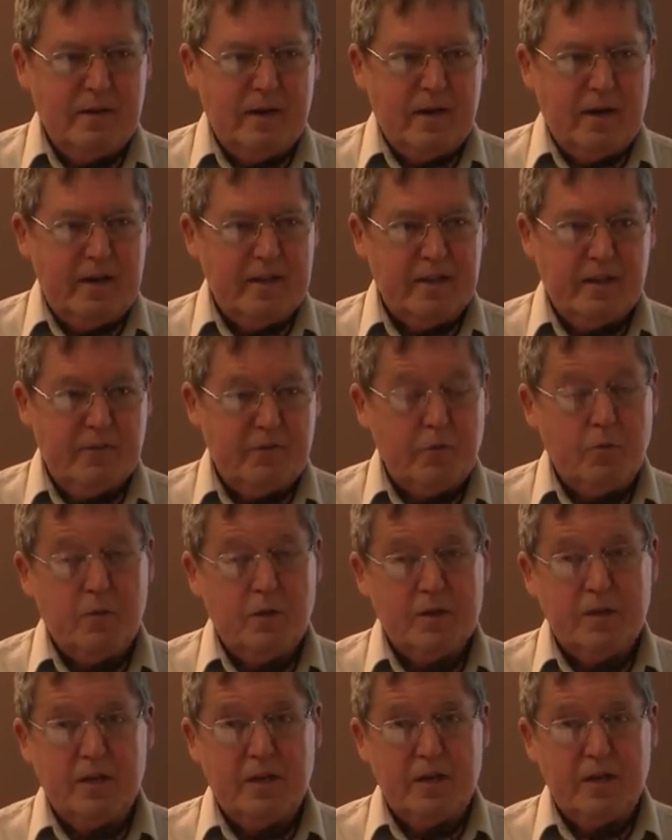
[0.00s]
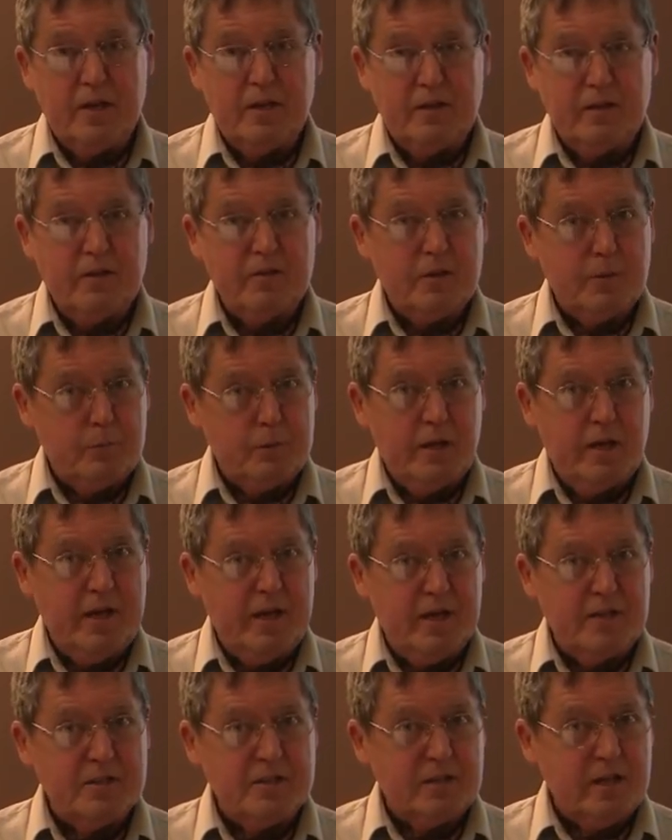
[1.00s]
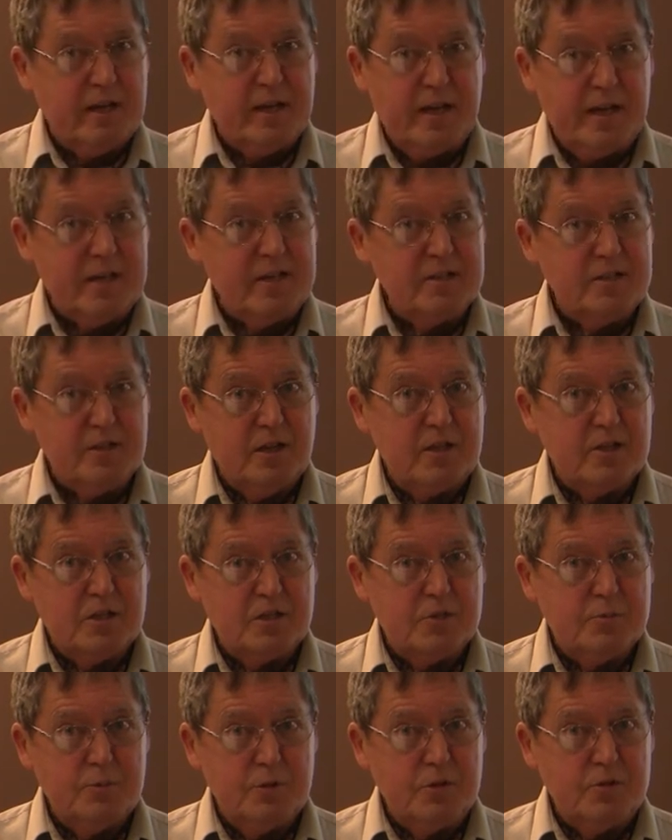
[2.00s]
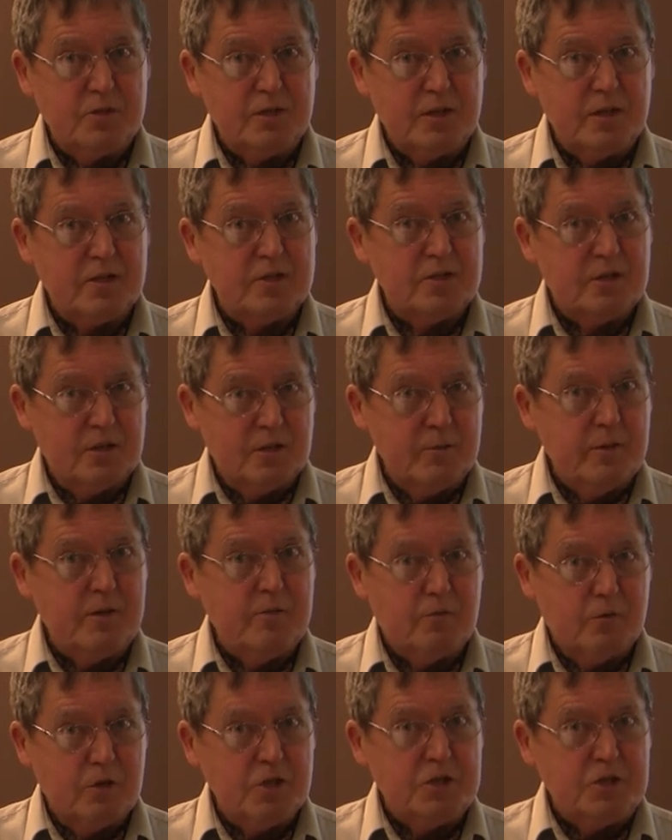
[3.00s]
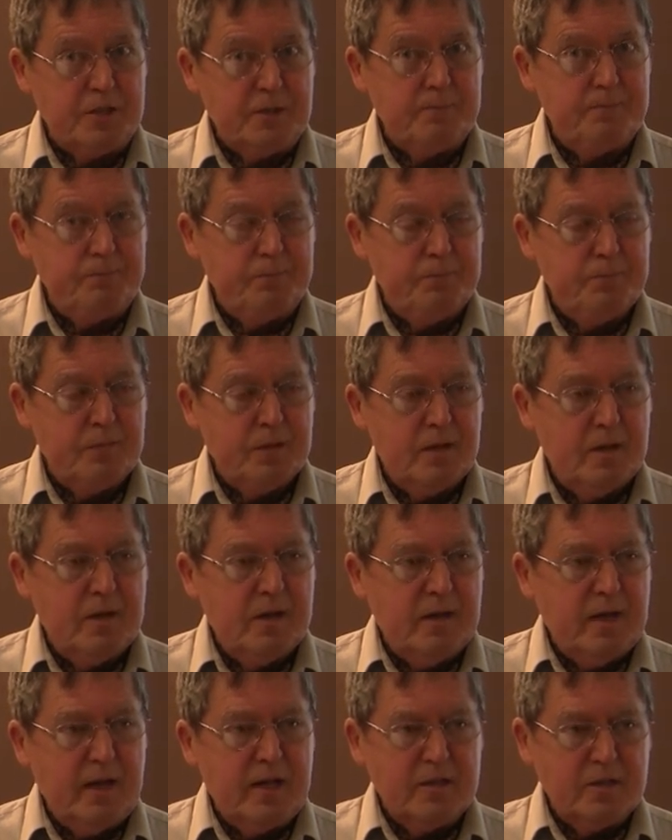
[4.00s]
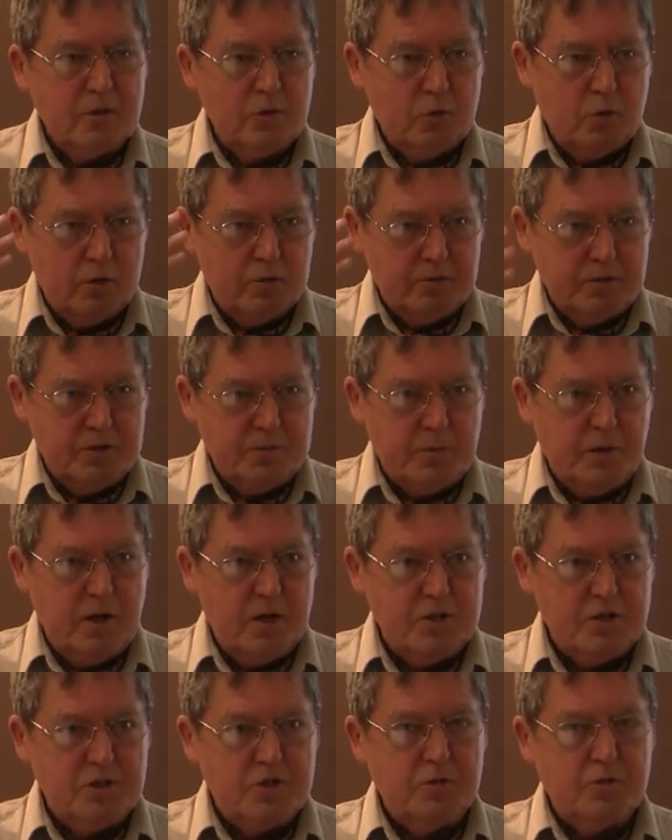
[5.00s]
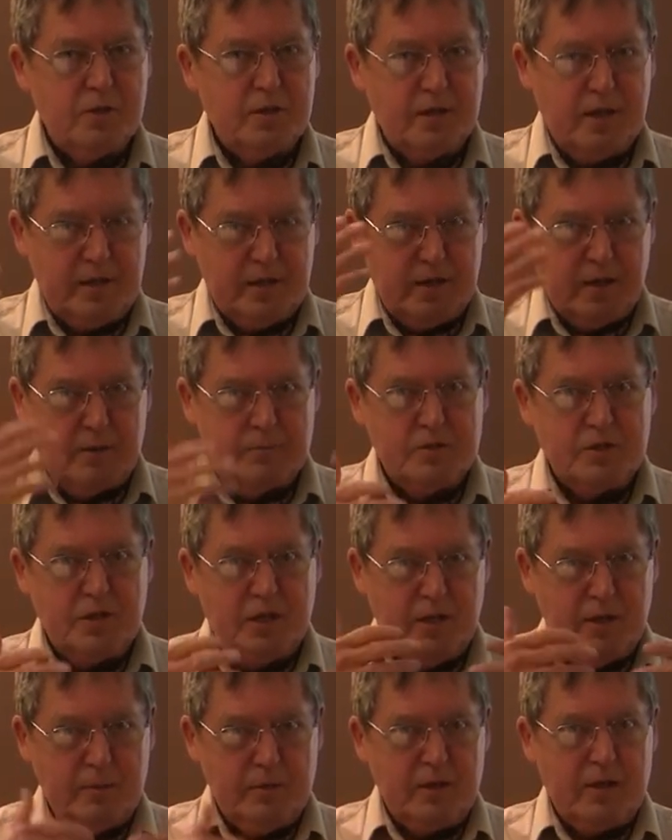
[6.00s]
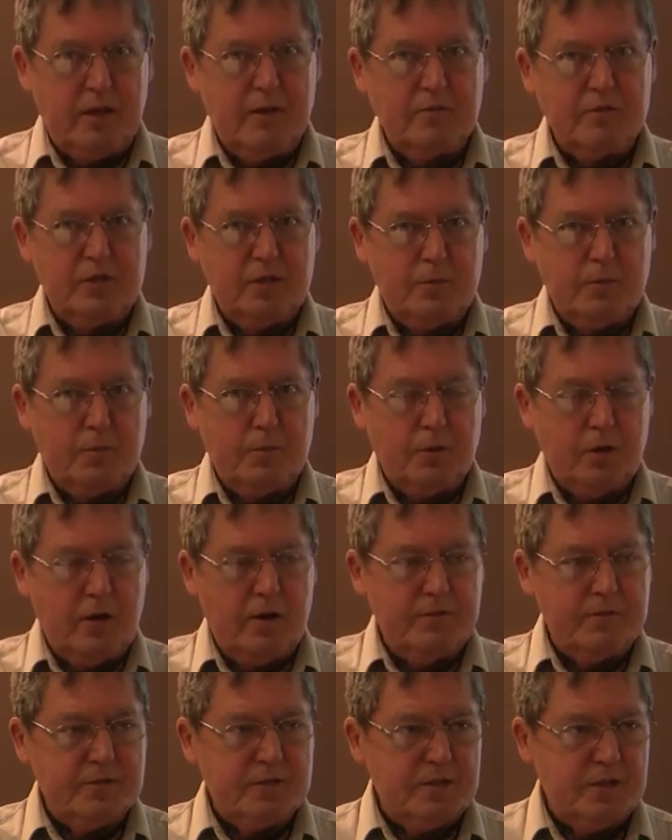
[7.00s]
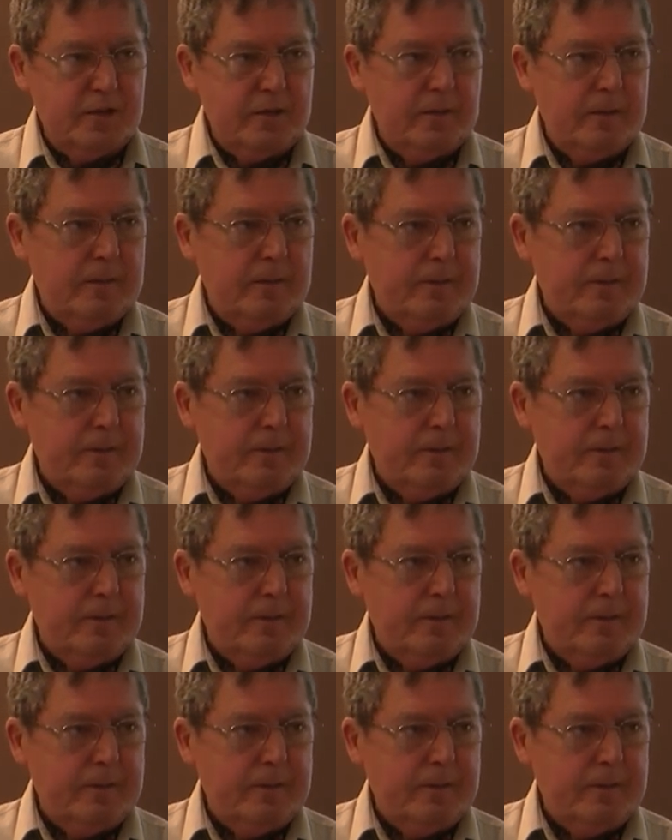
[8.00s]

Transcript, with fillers: I think, for one thing, if the playing is, again, it's not just music, it's going to be worship. And the Lord responds to it and comes to him and gives him a prophecy.